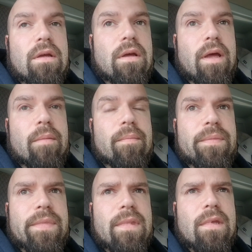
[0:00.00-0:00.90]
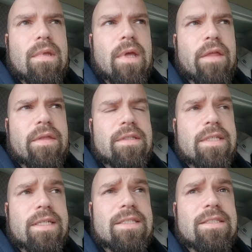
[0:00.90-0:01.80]
I think it's
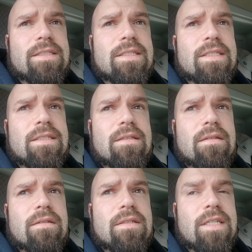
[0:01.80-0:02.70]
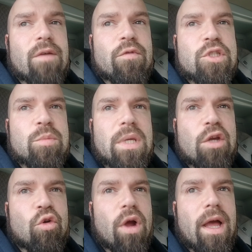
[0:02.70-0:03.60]
like Devils May
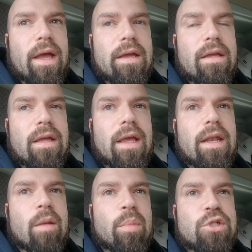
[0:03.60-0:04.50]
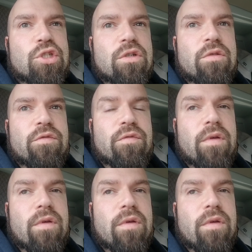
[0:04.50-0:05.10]
Cry and a bunch of